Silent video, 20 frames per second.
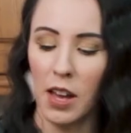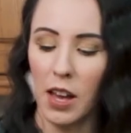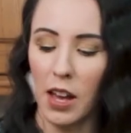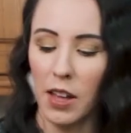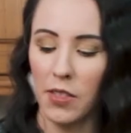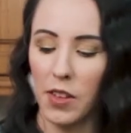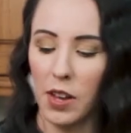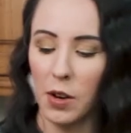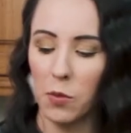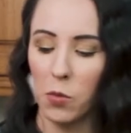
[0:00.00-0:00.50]

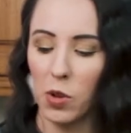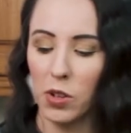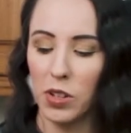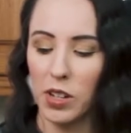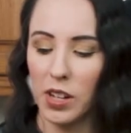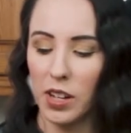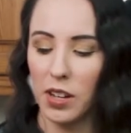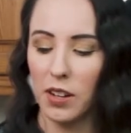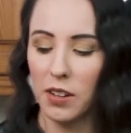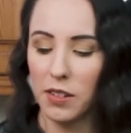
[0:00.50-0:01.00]
And then we'll
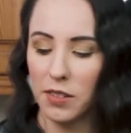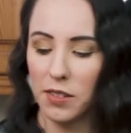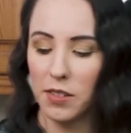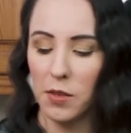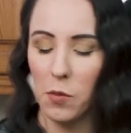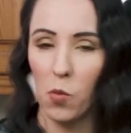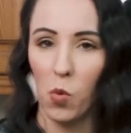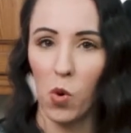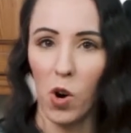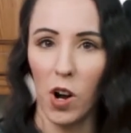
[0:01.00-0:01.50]
need
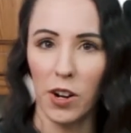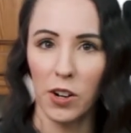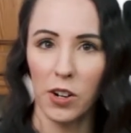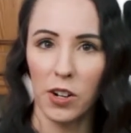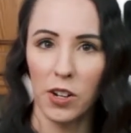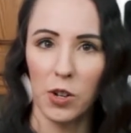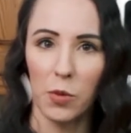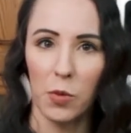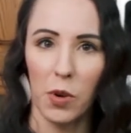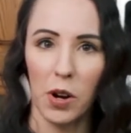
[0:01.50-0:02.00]
some
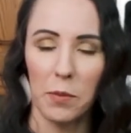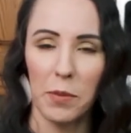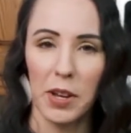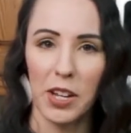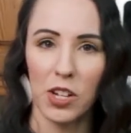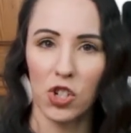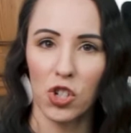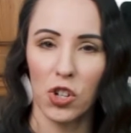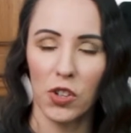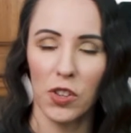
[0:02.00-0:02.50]
water. You want to
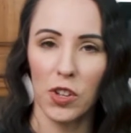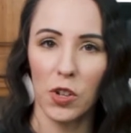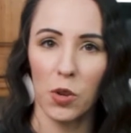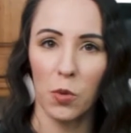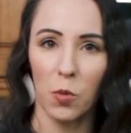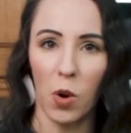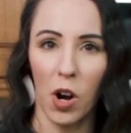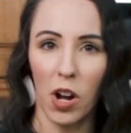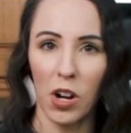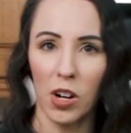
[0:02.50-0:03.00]
make sure that
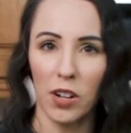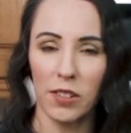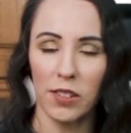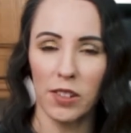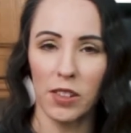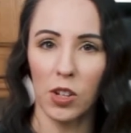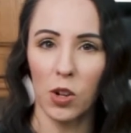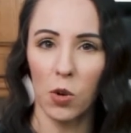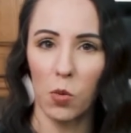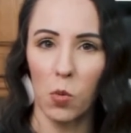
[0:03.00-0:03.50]
your water is
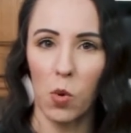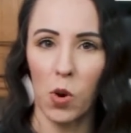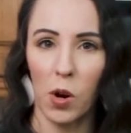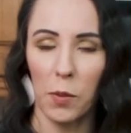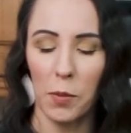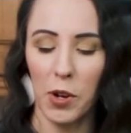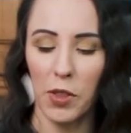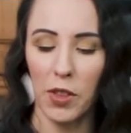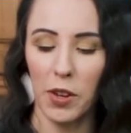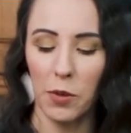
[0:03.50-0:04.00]
a little
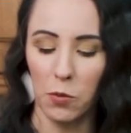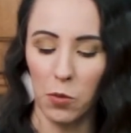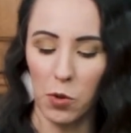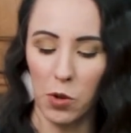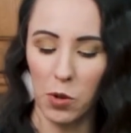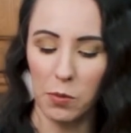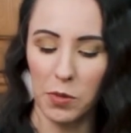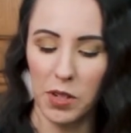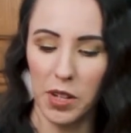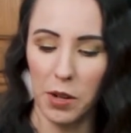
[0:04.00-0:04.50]
warmer than
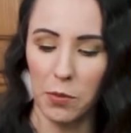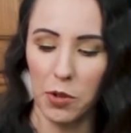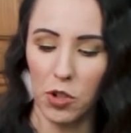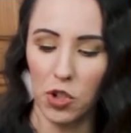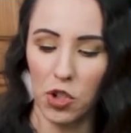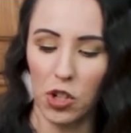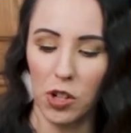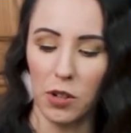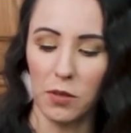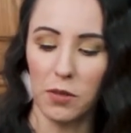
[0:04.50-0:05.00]
room
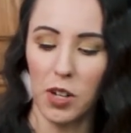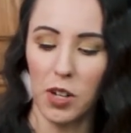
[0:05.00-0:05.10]
temperature,